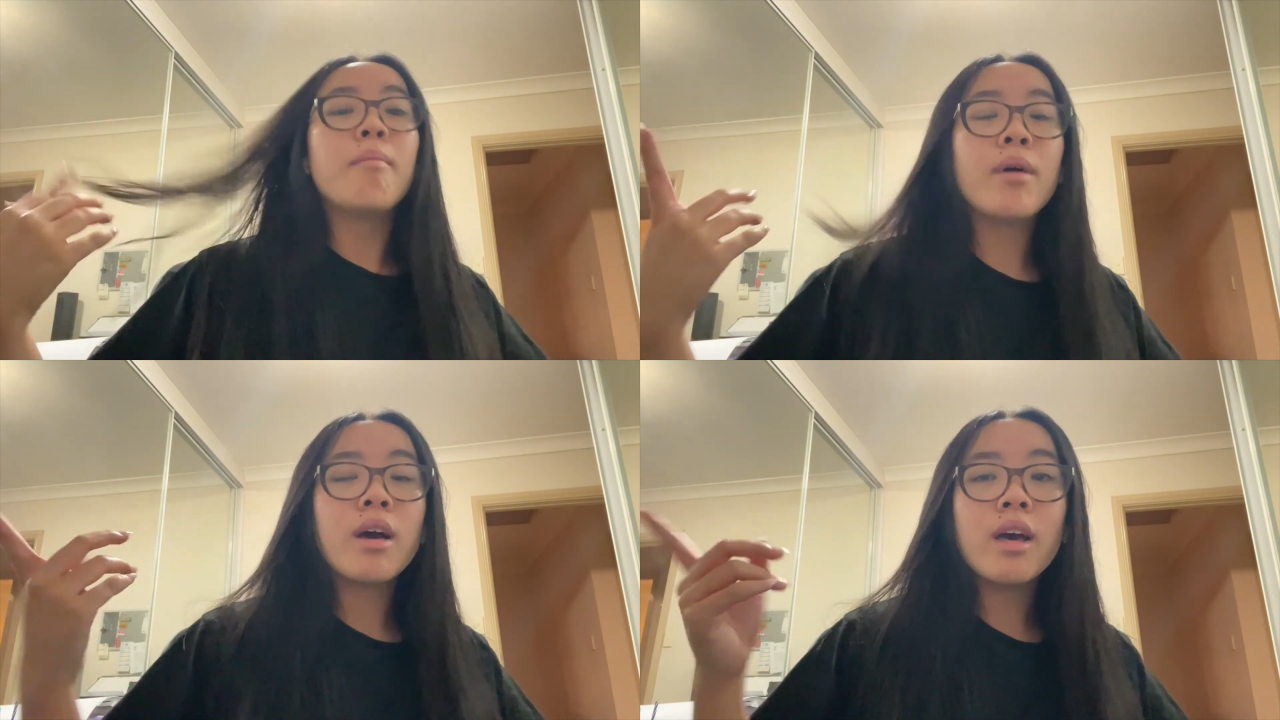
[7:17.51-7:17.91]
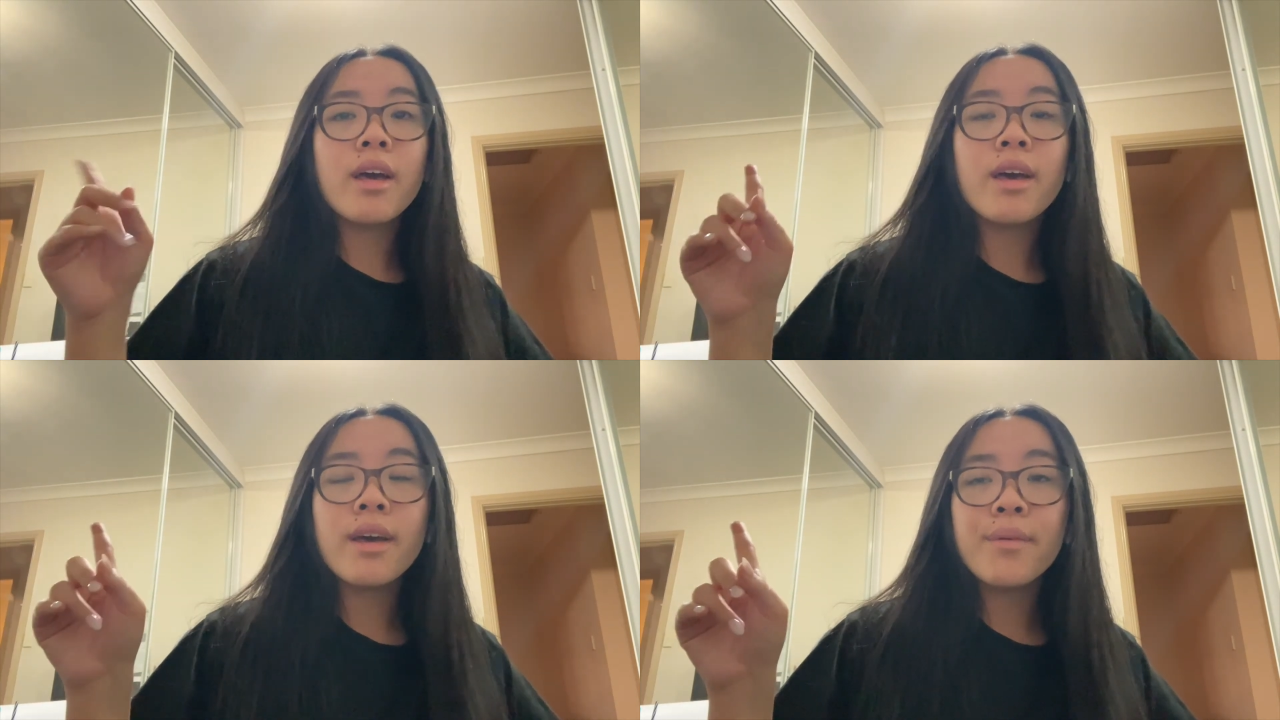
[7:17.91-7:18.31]

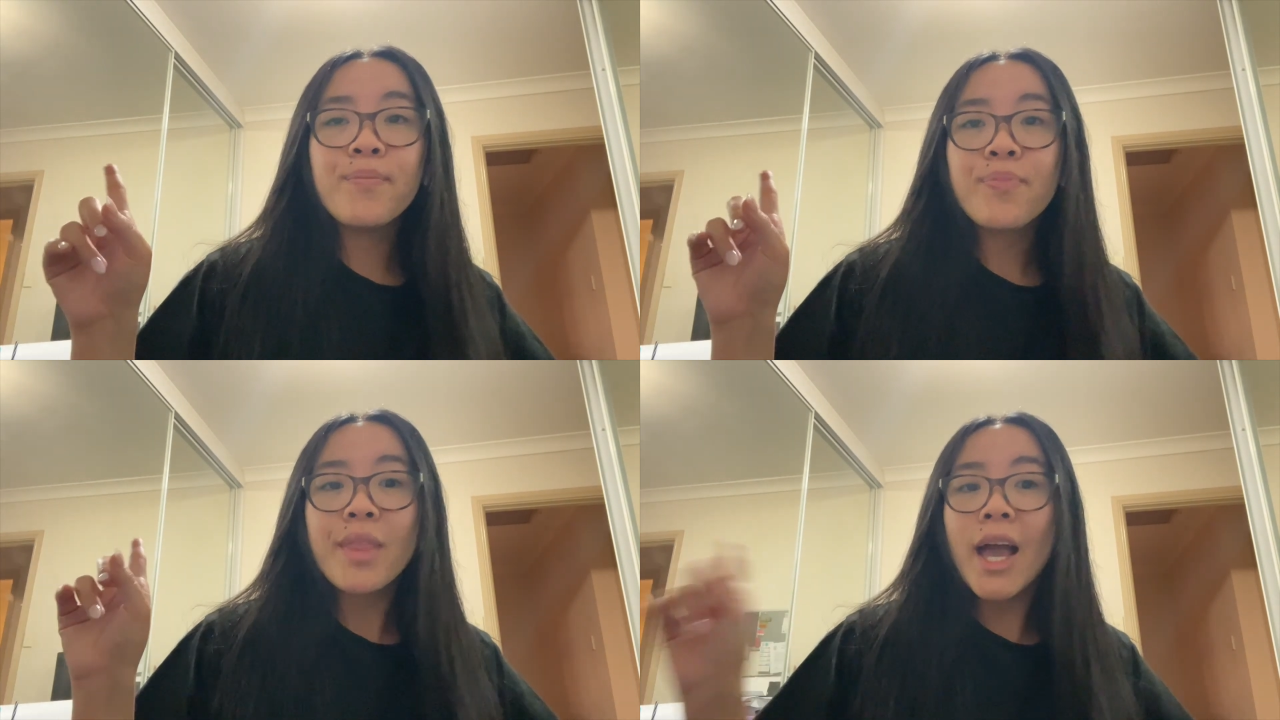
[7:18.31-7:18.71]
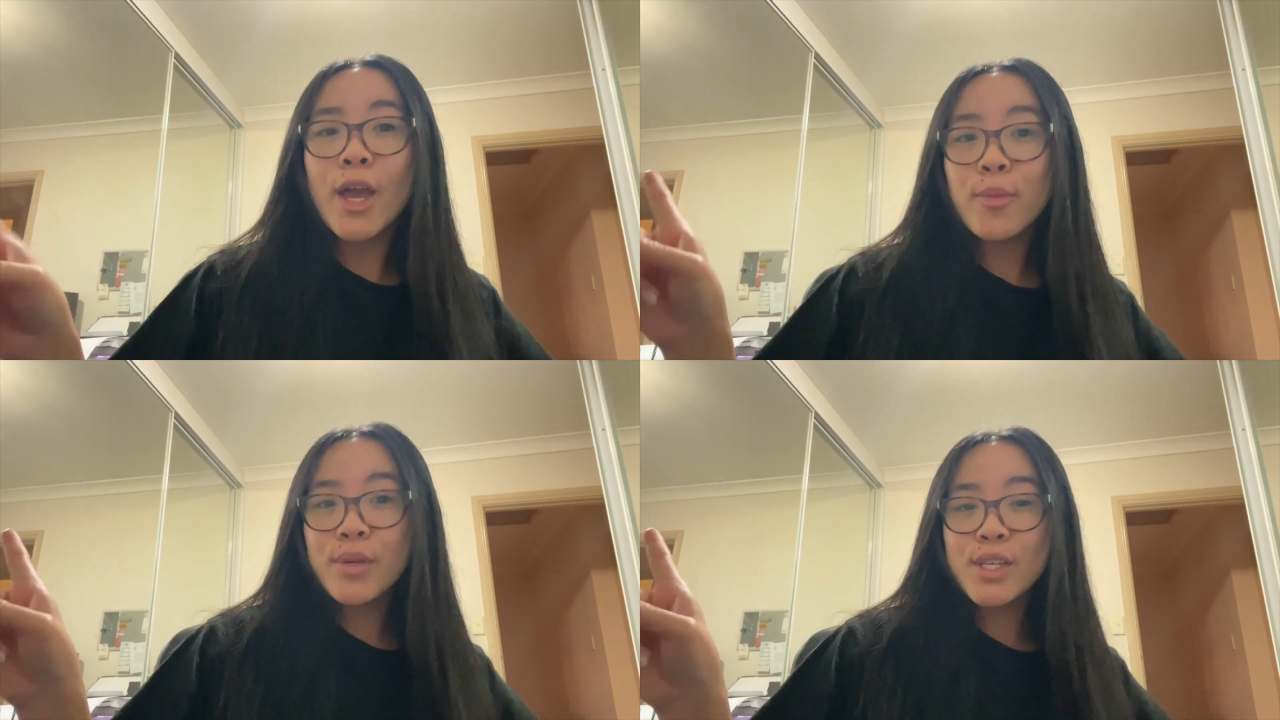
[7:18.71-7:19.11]
But I
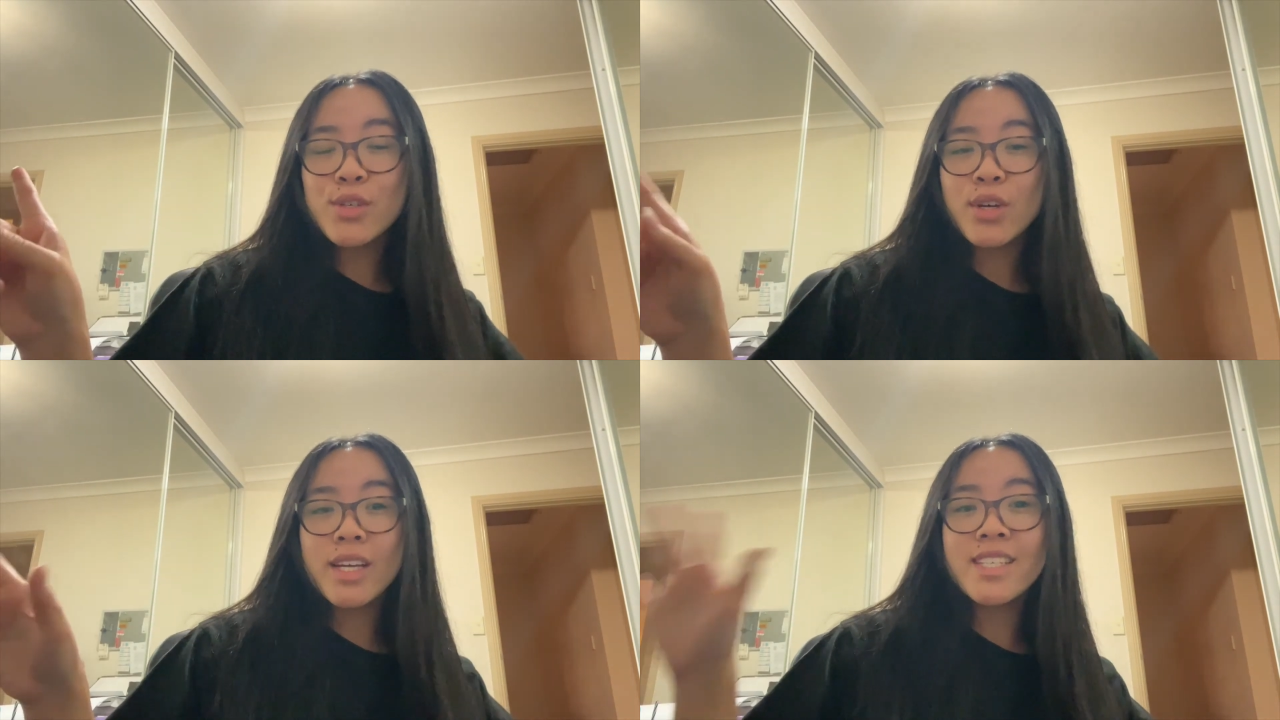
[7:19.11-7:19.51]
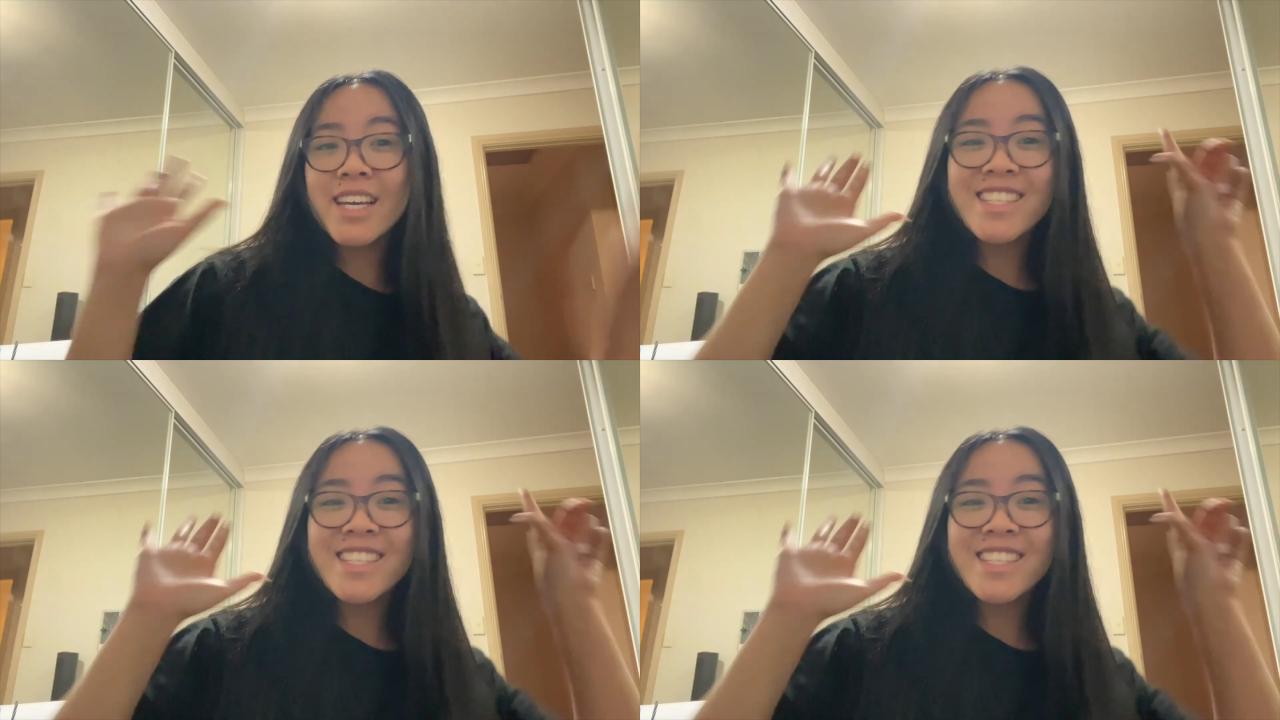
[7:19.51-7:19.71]
hope you enjoyed day